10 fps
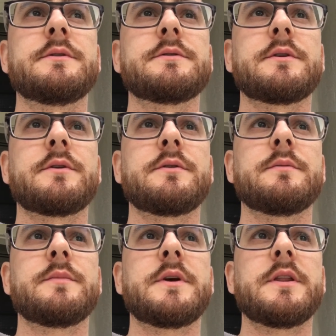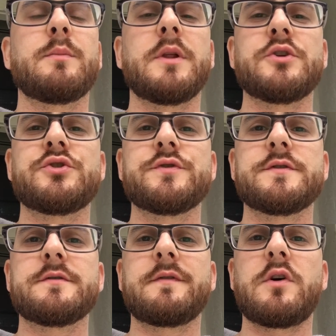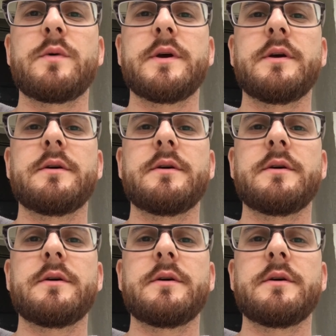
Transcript: So getting the blood juices flowing